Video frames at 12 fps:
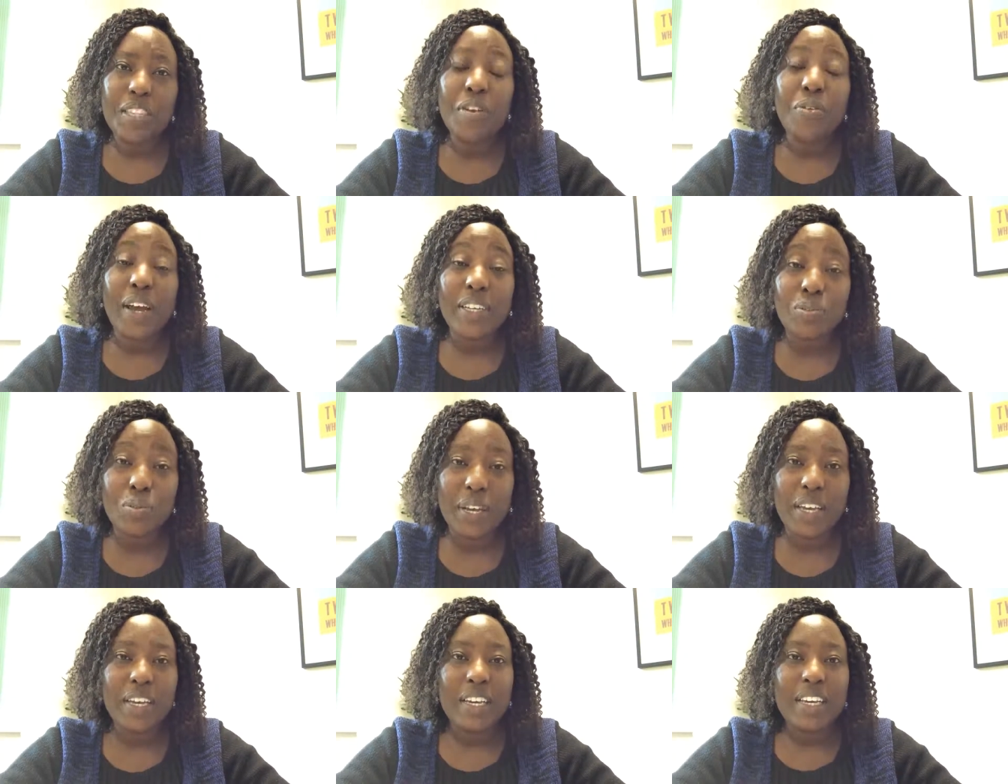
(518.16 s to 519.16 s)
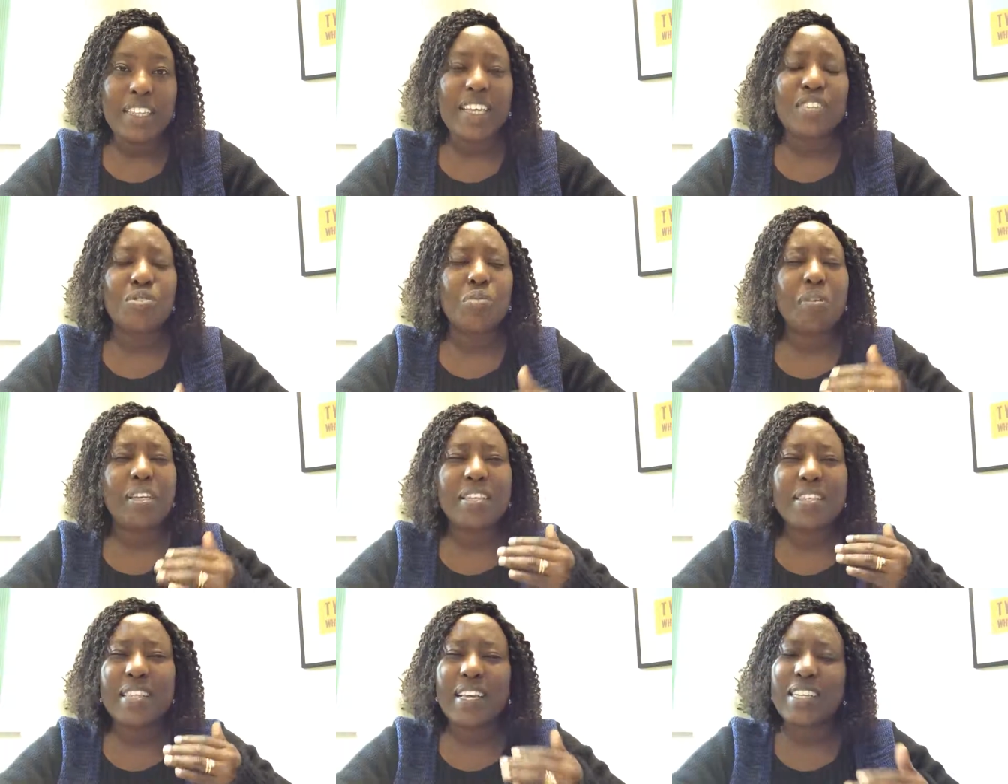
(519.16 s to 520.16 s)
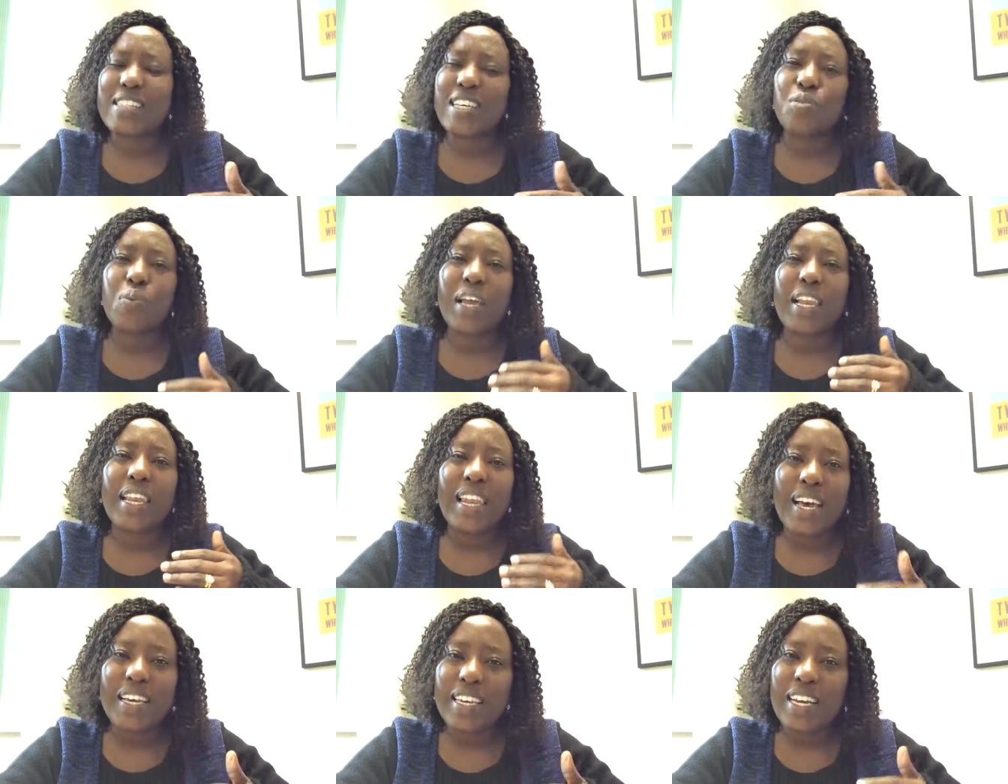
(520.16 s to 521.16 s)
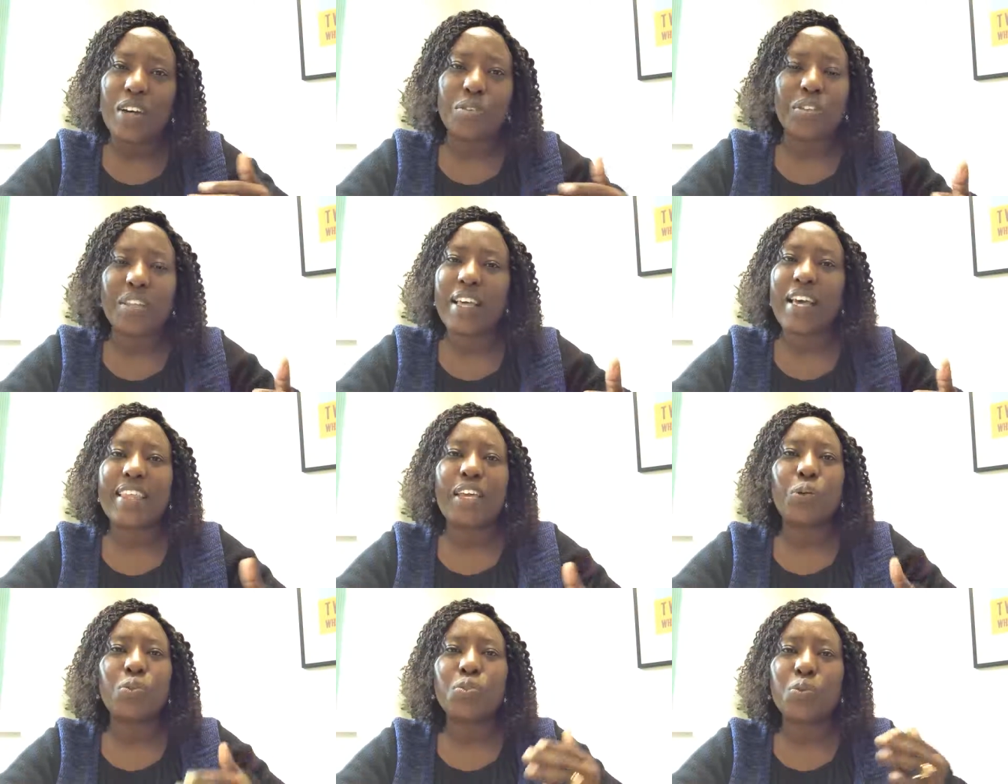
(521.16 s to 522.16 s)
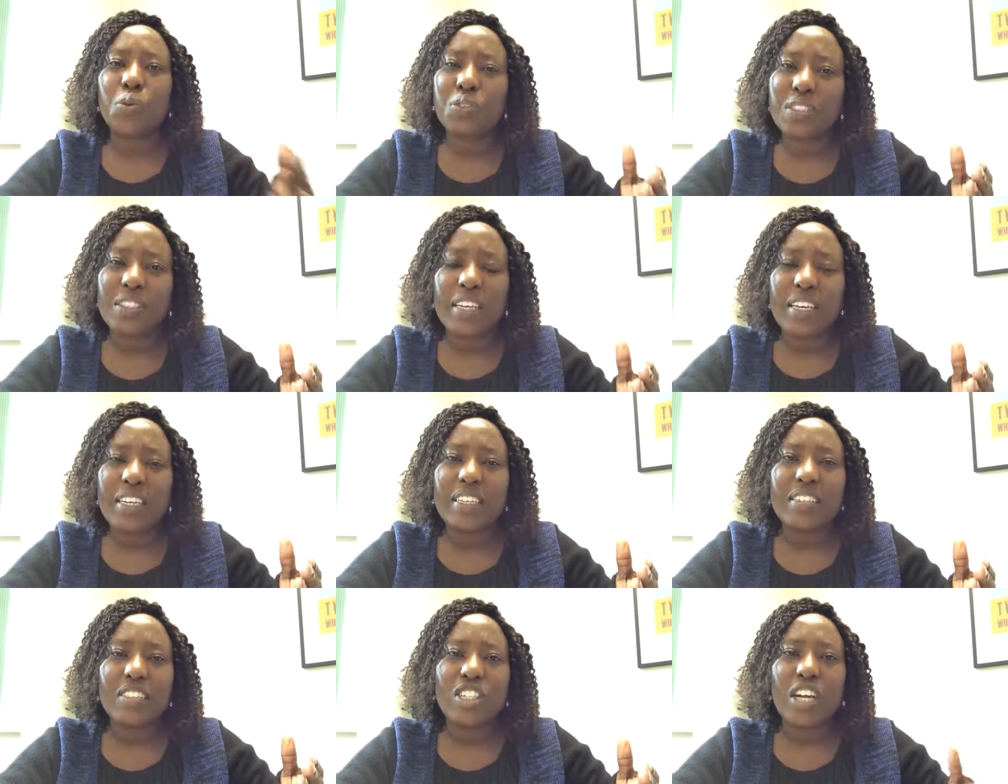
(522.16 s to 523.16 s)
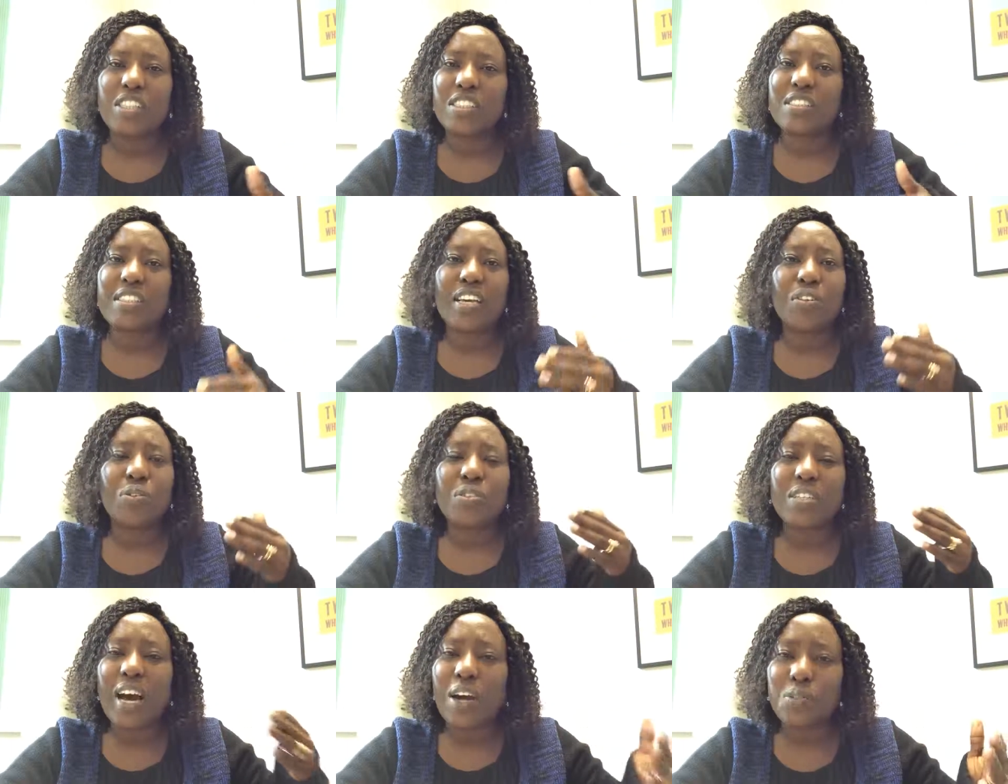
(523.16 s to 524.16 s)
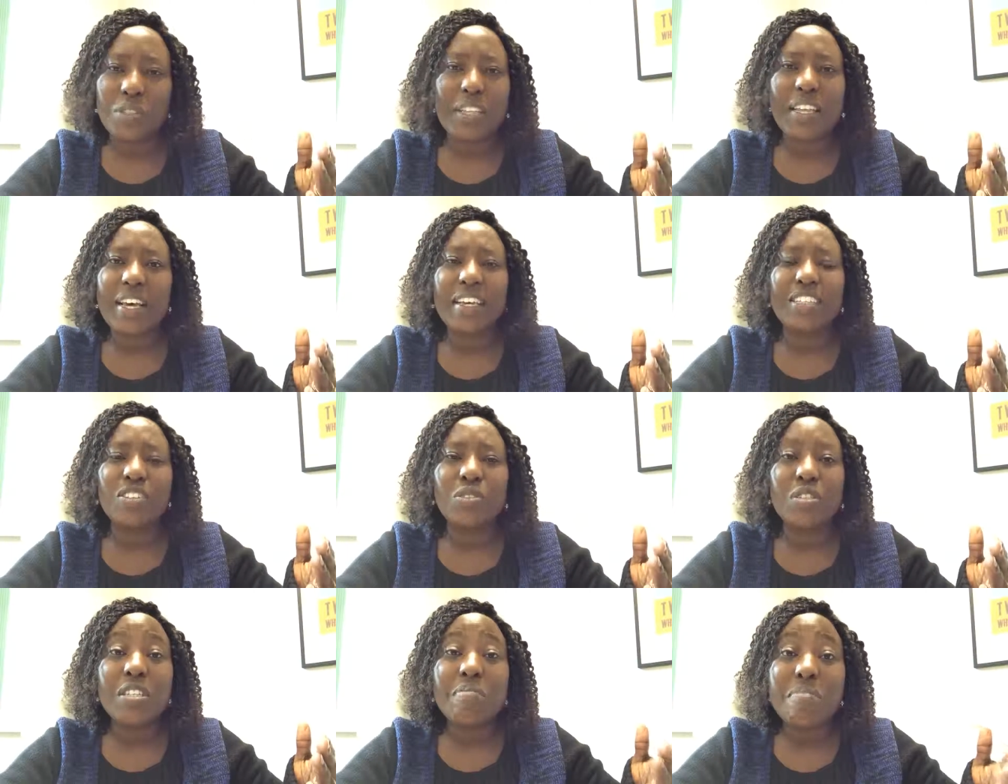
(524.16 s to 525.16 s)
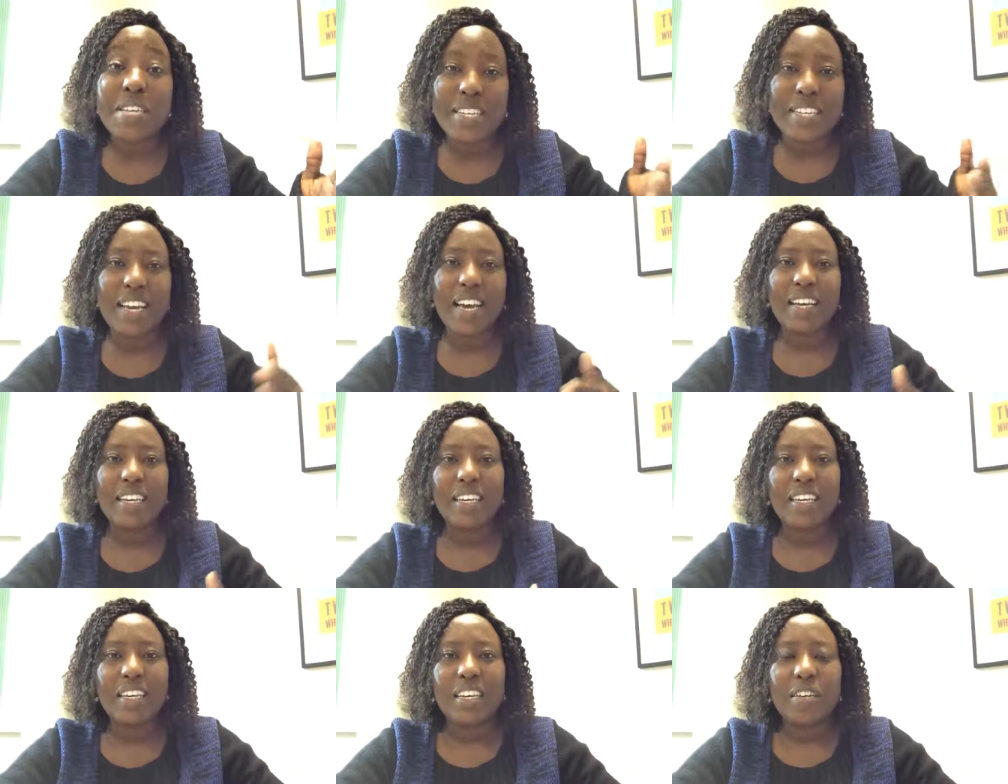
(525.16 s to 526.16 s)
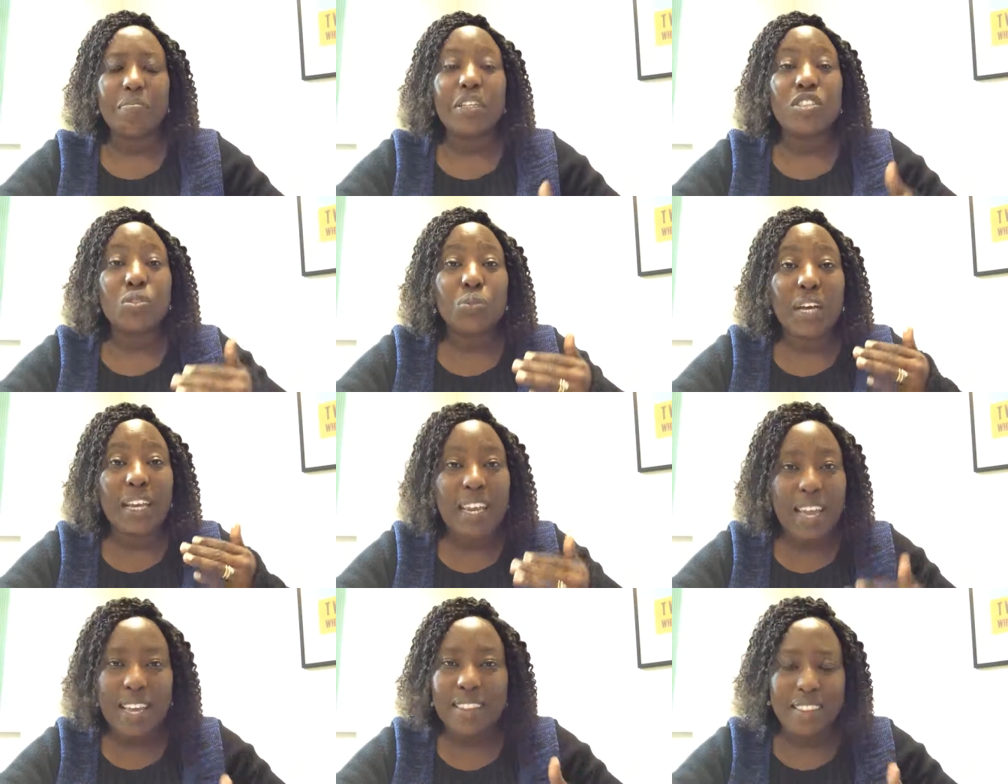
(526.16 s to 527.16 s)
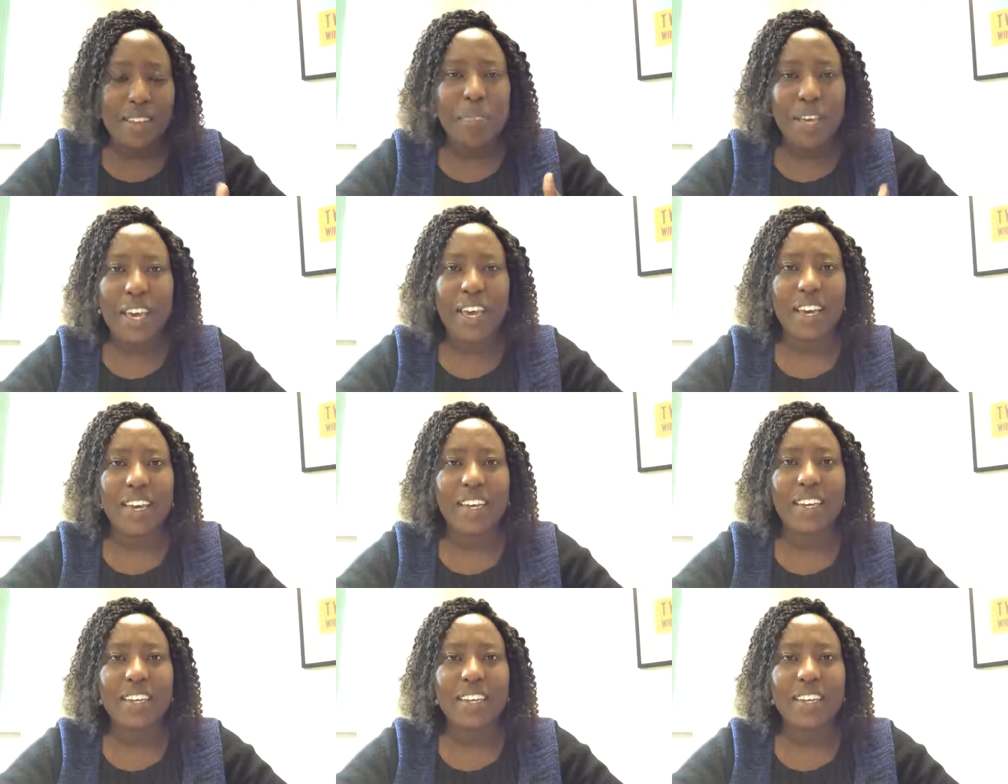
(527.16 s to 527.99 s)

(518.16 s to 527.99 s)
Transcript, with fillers: the right way. There are so many things that we are lacking out there. They are not taught in churches, they are not out there in, in the media but you can learn them here.